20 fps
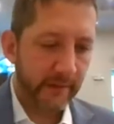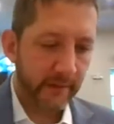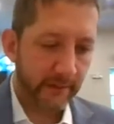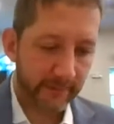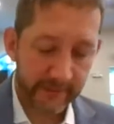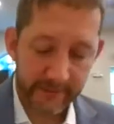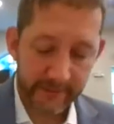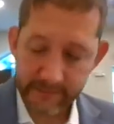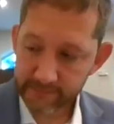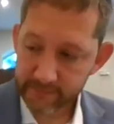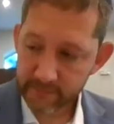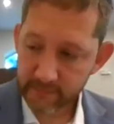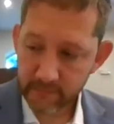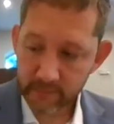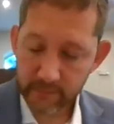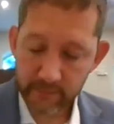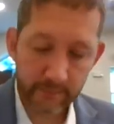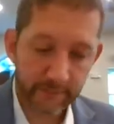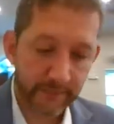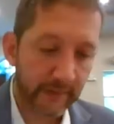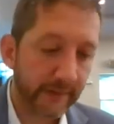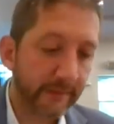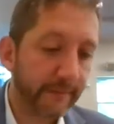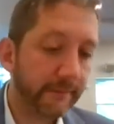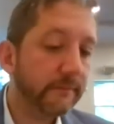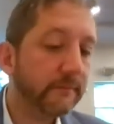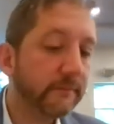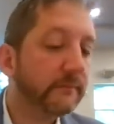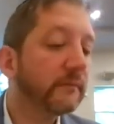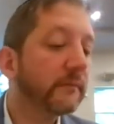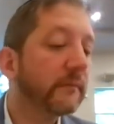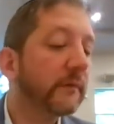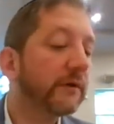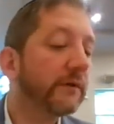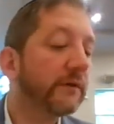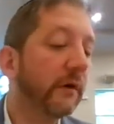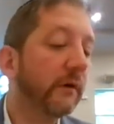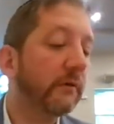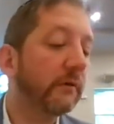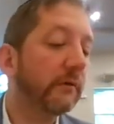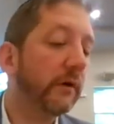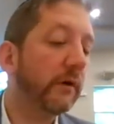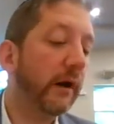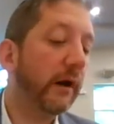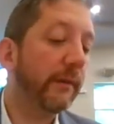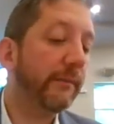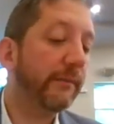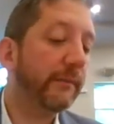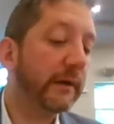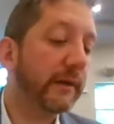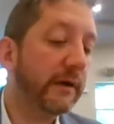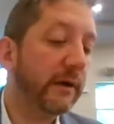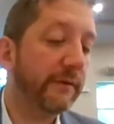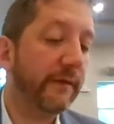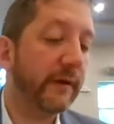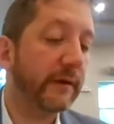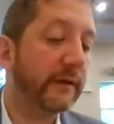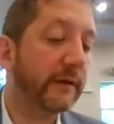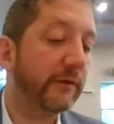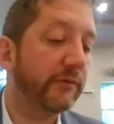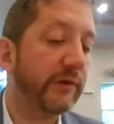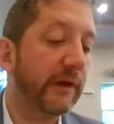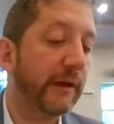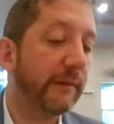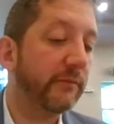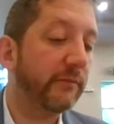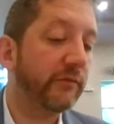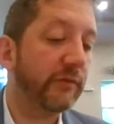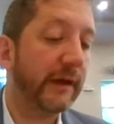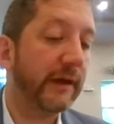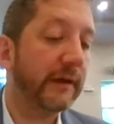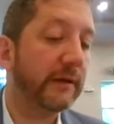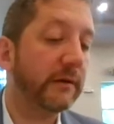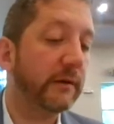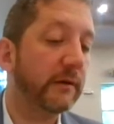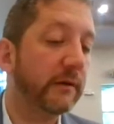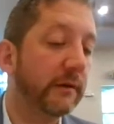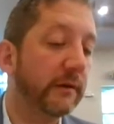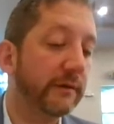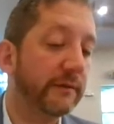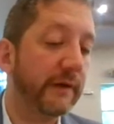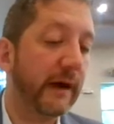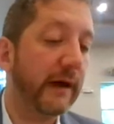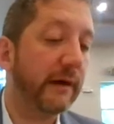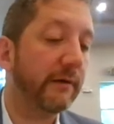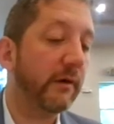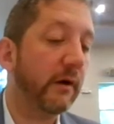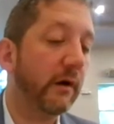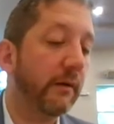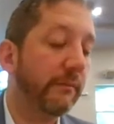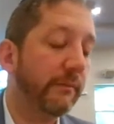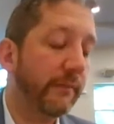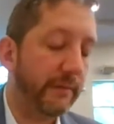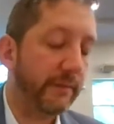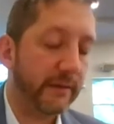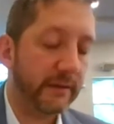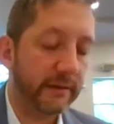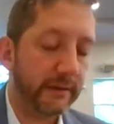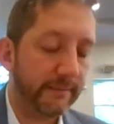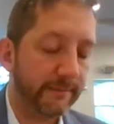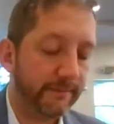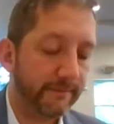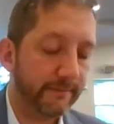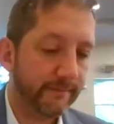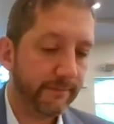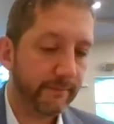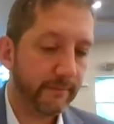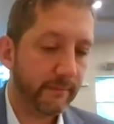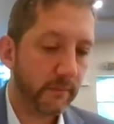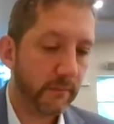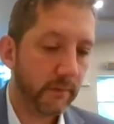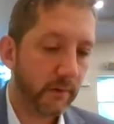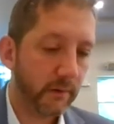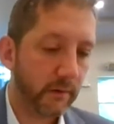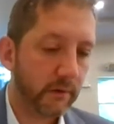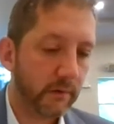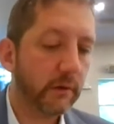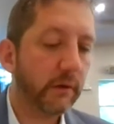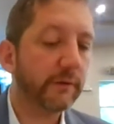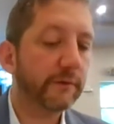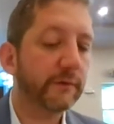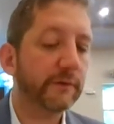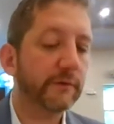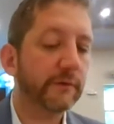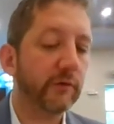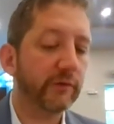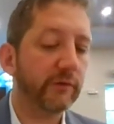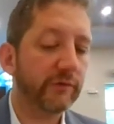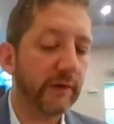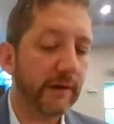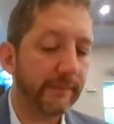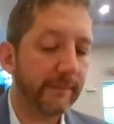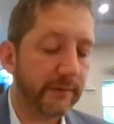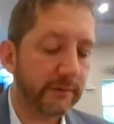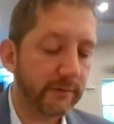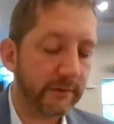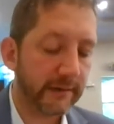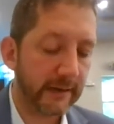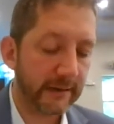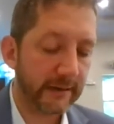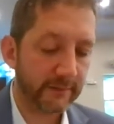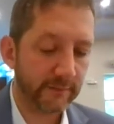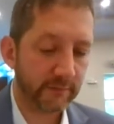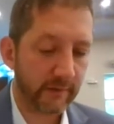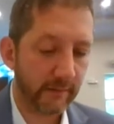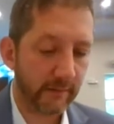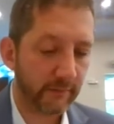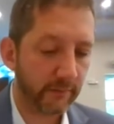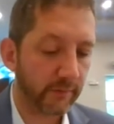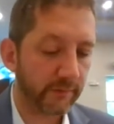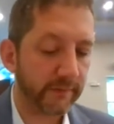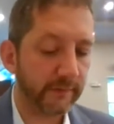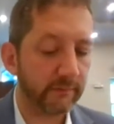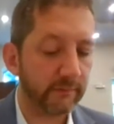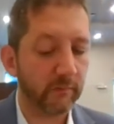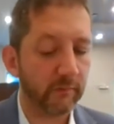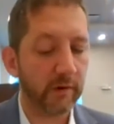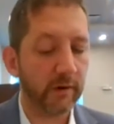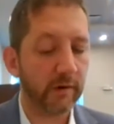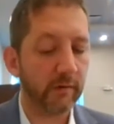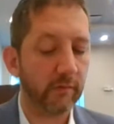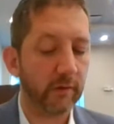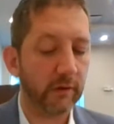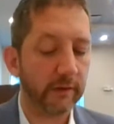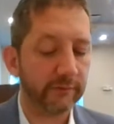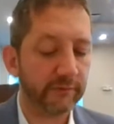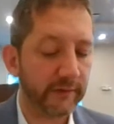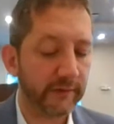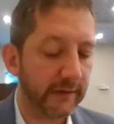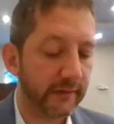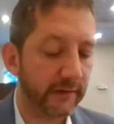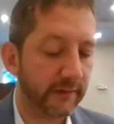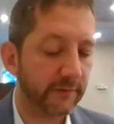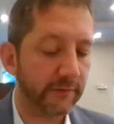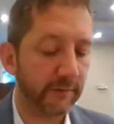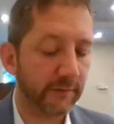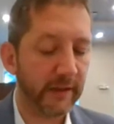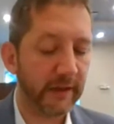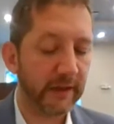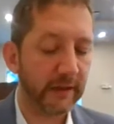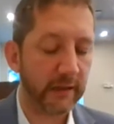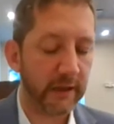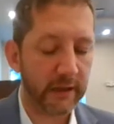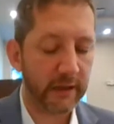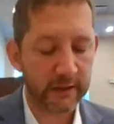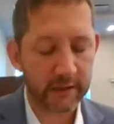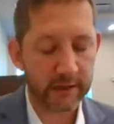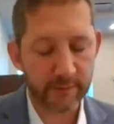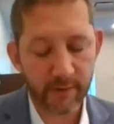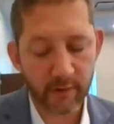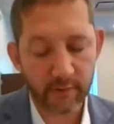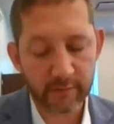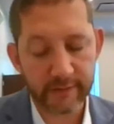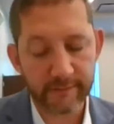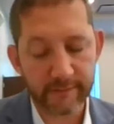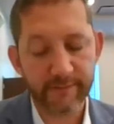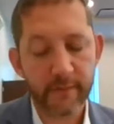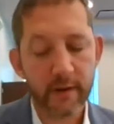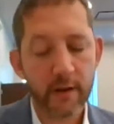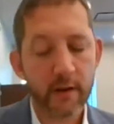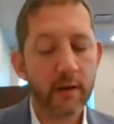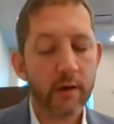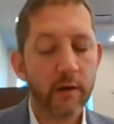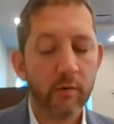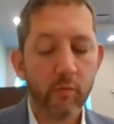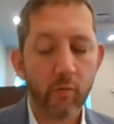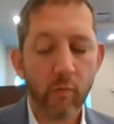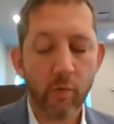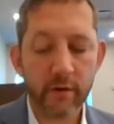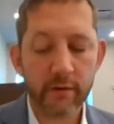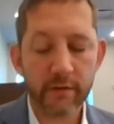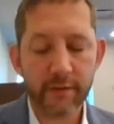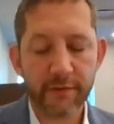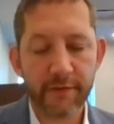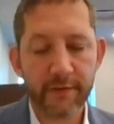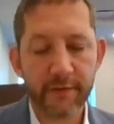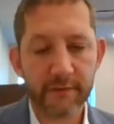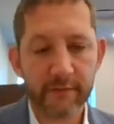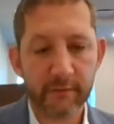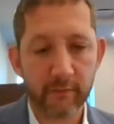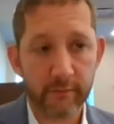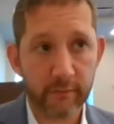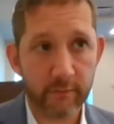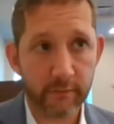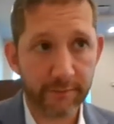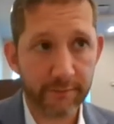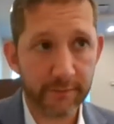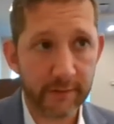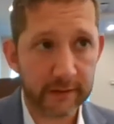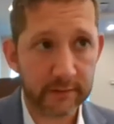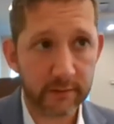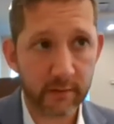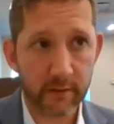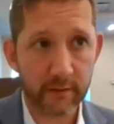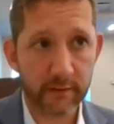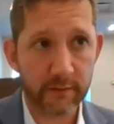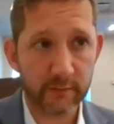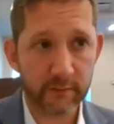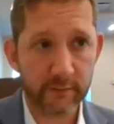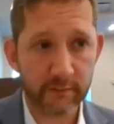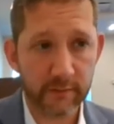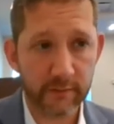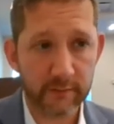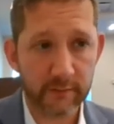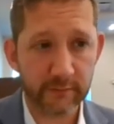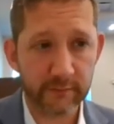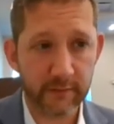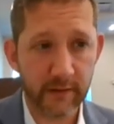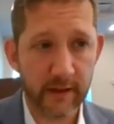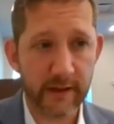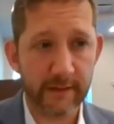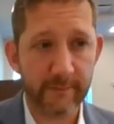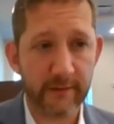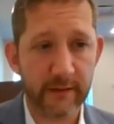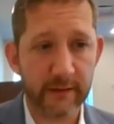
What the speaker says: Okay, fine. So kirvat Hashem she'ein v'tara mimil. Closeness to Hashem that you cannot describe with words. And what I'll just add is, from a halacha component, one of the things that we reflect on in this time